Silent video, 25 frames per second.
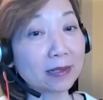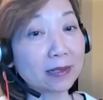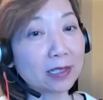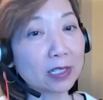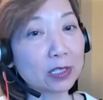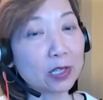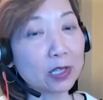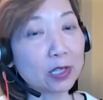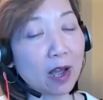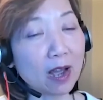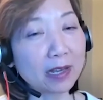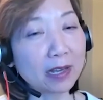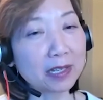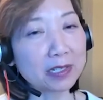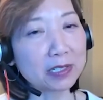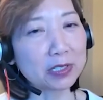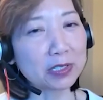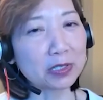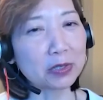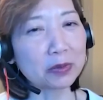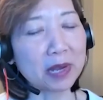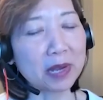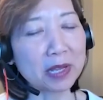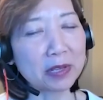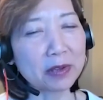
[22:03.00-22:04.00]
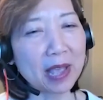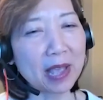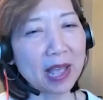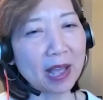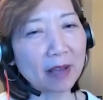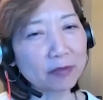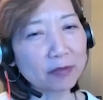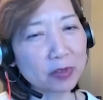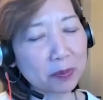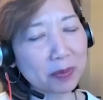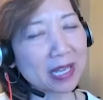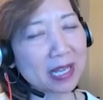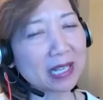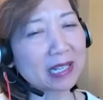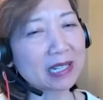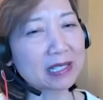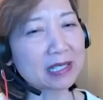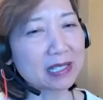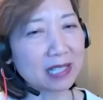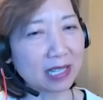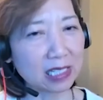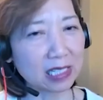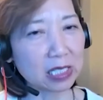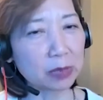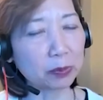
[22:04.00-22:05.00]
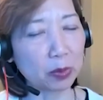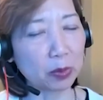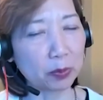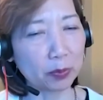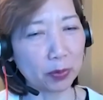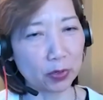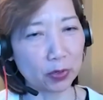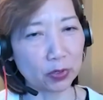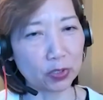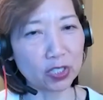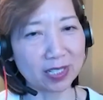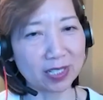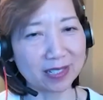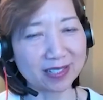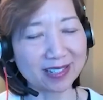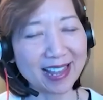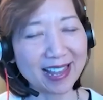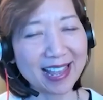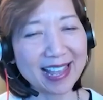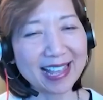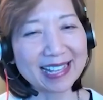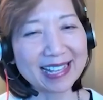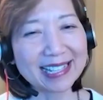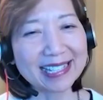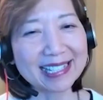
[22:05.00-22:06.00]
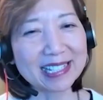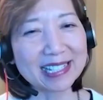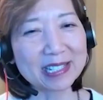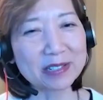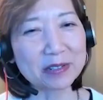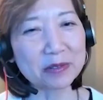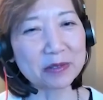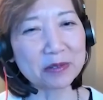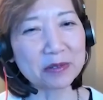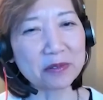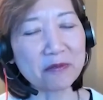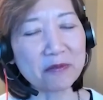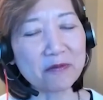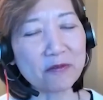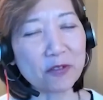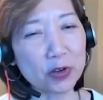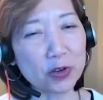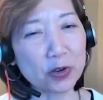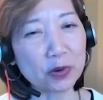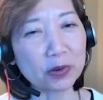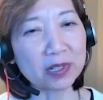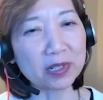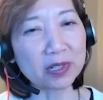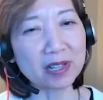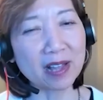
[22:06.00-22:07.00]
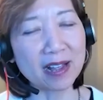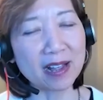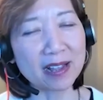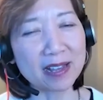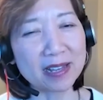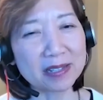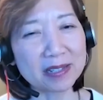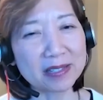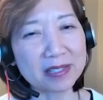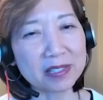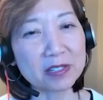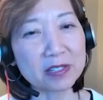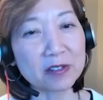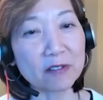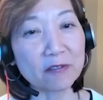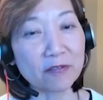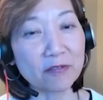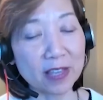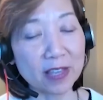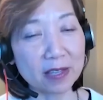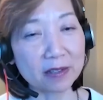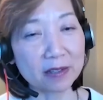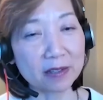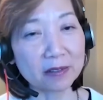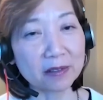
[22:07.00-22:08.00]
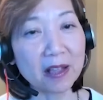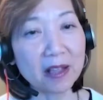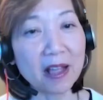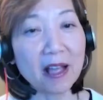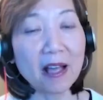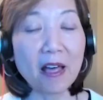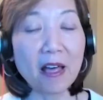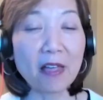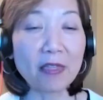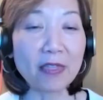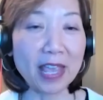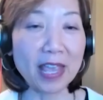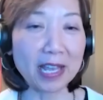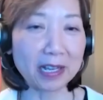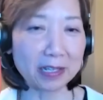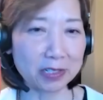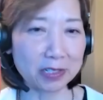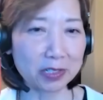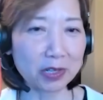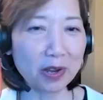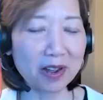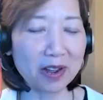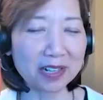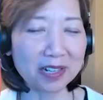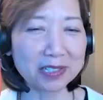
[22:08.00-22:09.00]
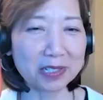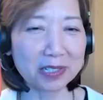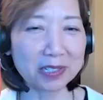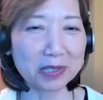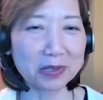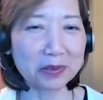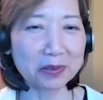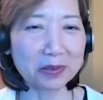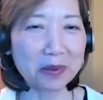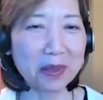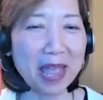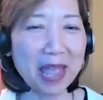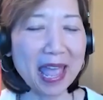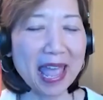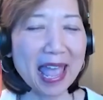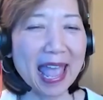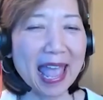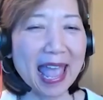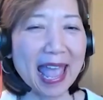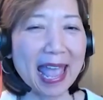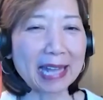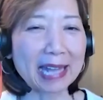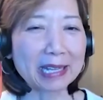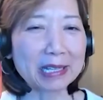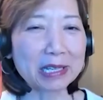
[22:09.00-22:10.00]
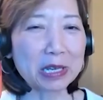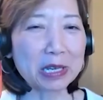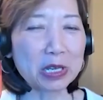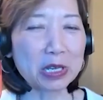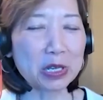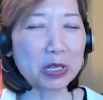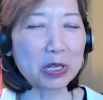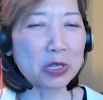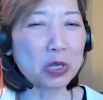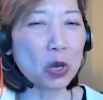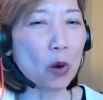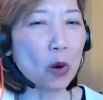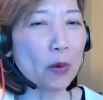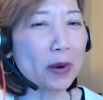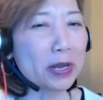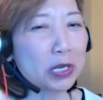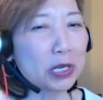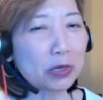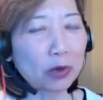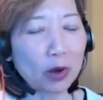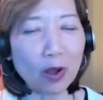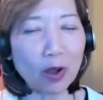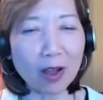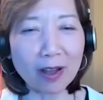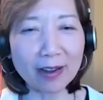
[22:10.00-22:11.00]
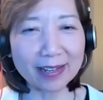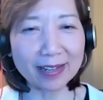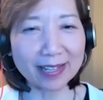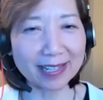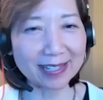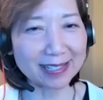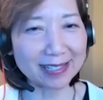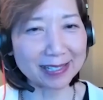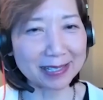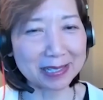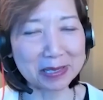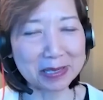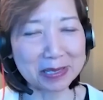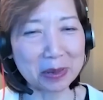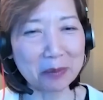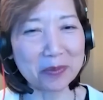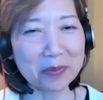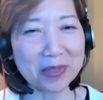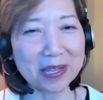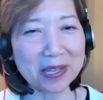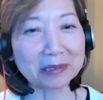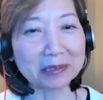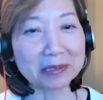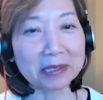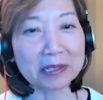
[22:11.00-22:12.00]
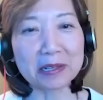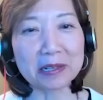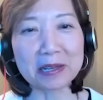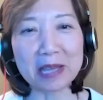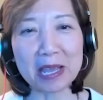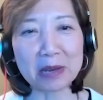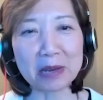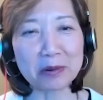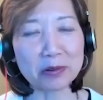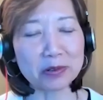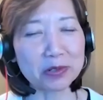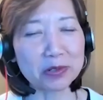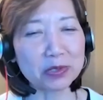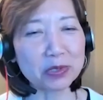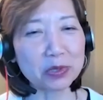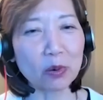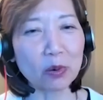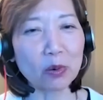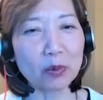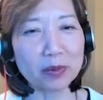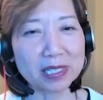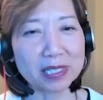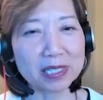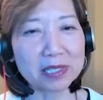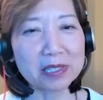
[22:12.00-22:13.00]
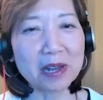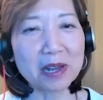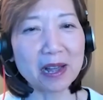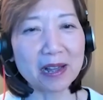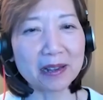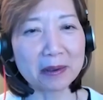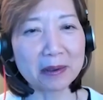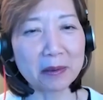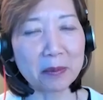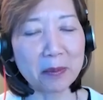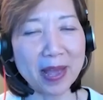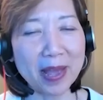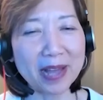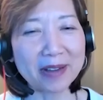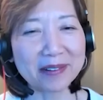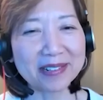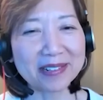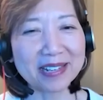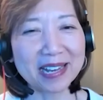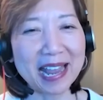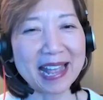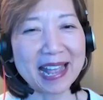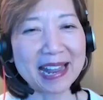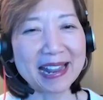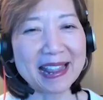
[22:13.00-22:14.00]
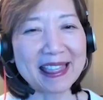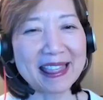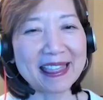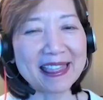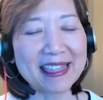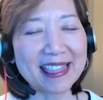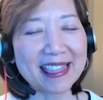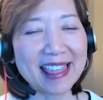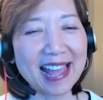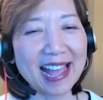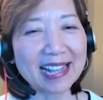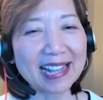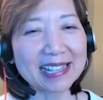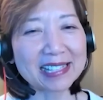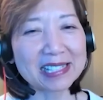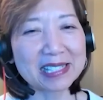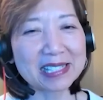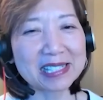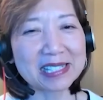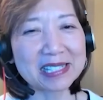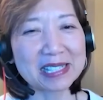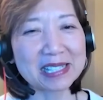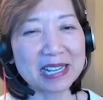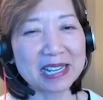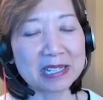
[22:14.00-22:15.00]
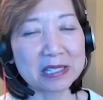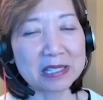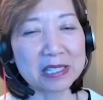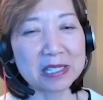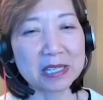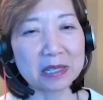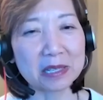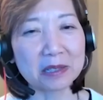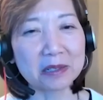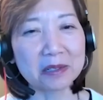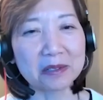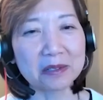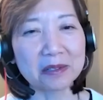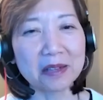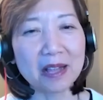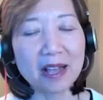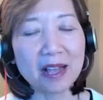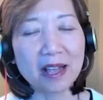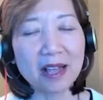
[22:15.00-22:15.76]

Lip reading: to talking to you, and you have to be an accessible person for your clients to feel they can talk to you. And knowing your audience is something litigators always talk about. And that's a skill